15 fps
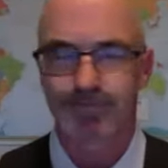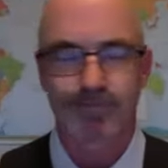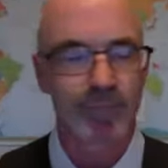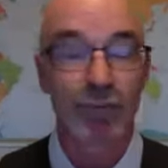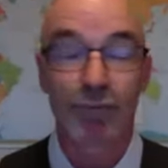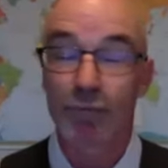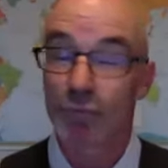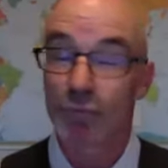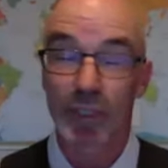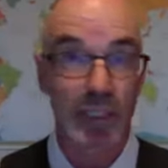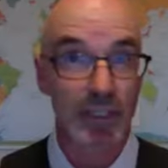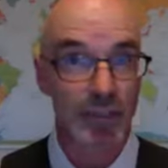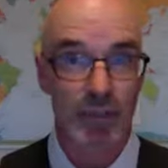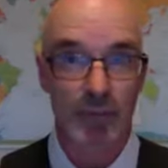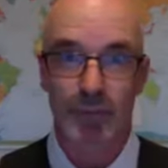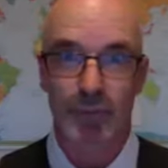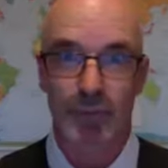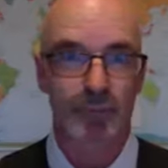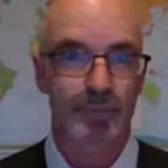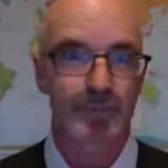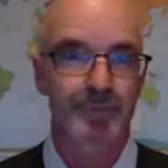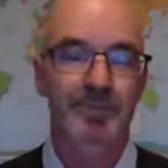It's really simple.
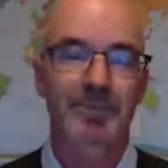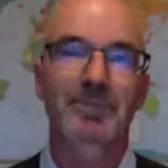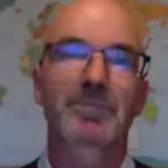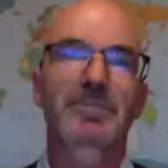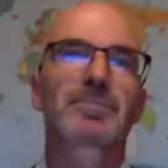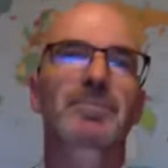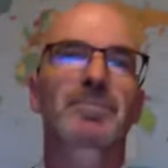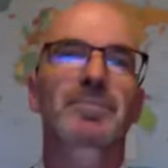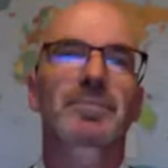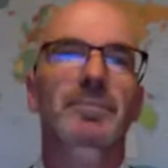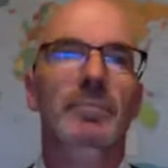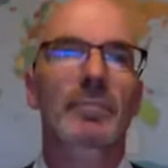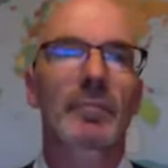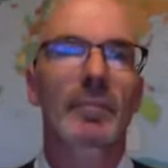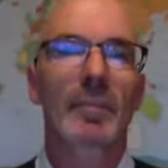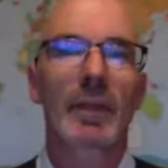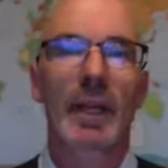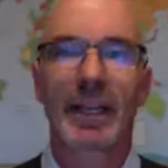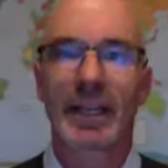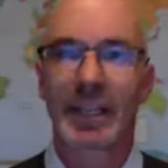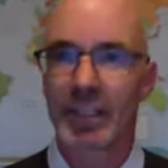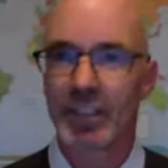
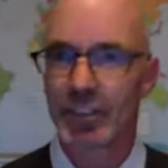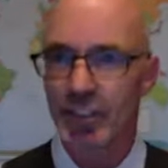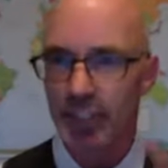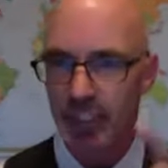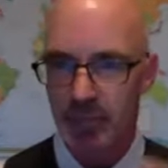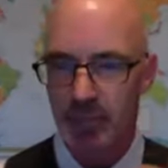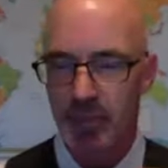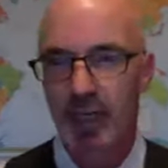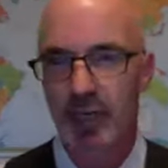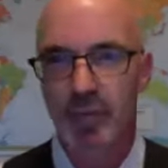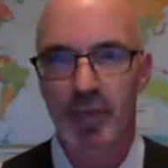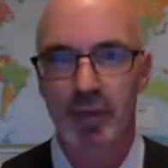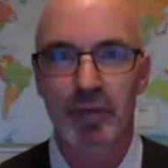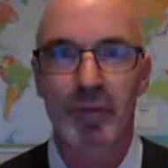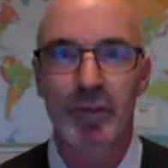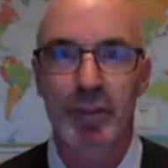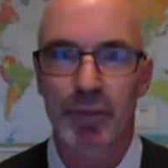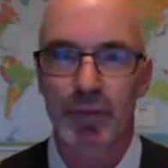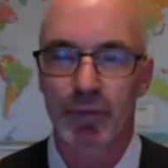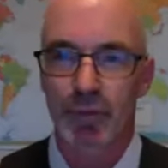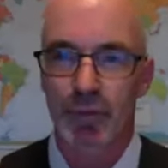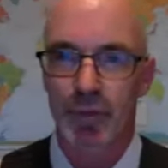And here's an experiment for
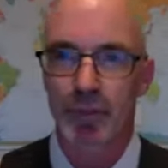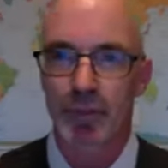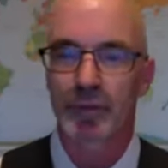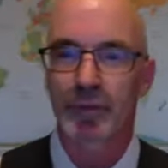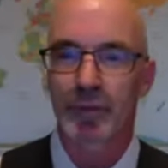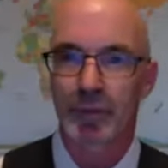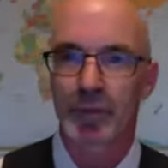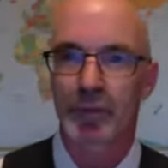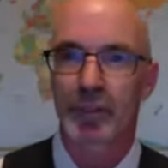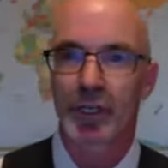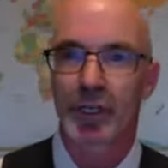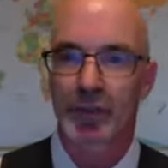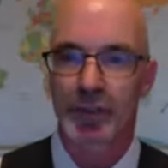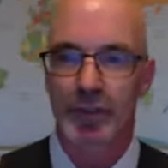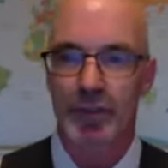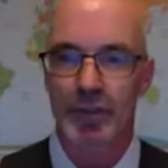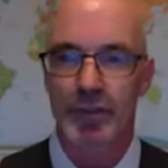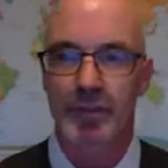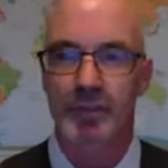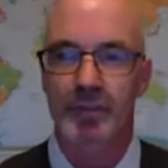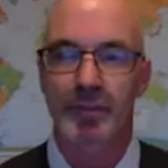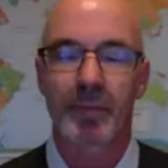you for you for you
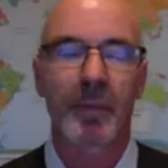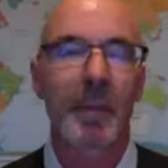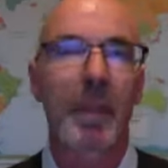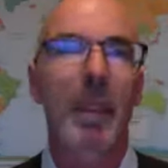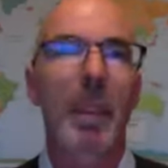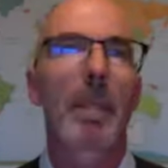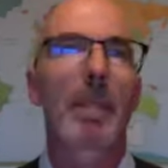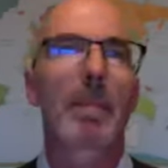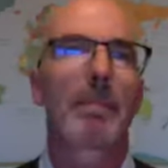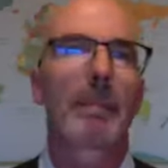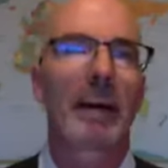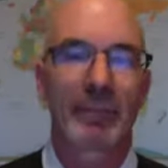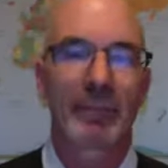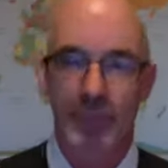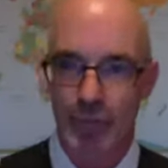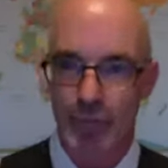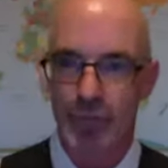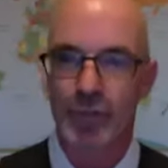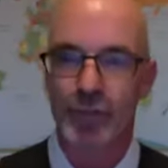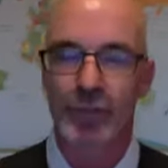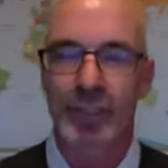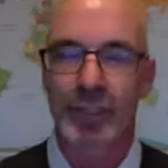coaches. And for you
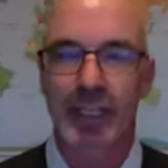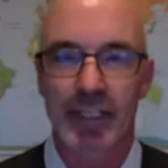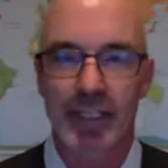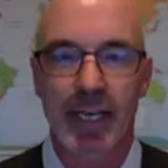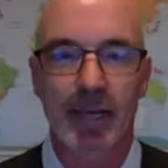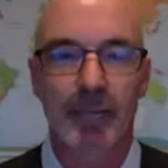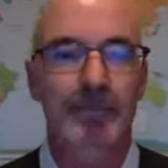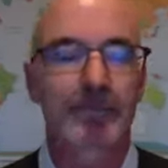too, Kellyanne.